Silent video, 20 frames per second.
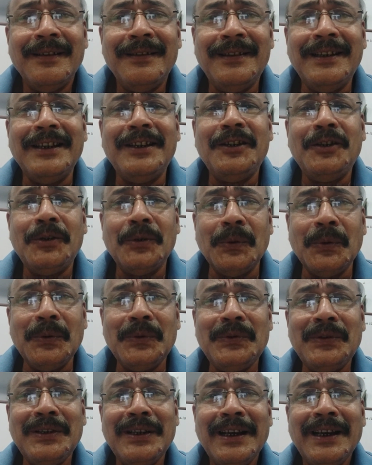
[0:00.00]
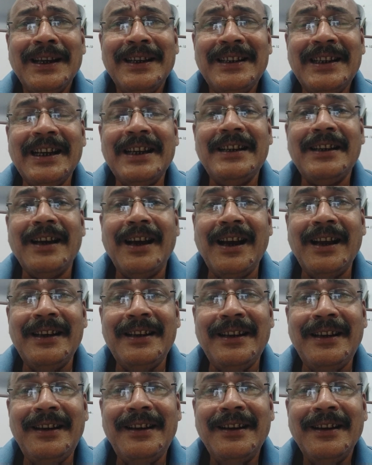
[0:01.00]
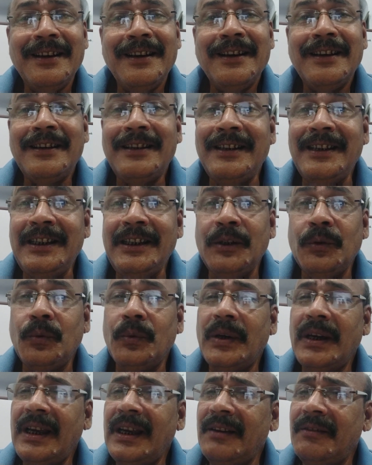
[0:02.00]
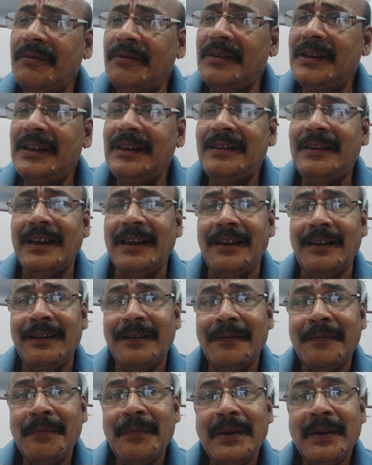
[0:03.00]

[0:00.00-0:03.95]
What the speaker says: This shows that Anil knew everything,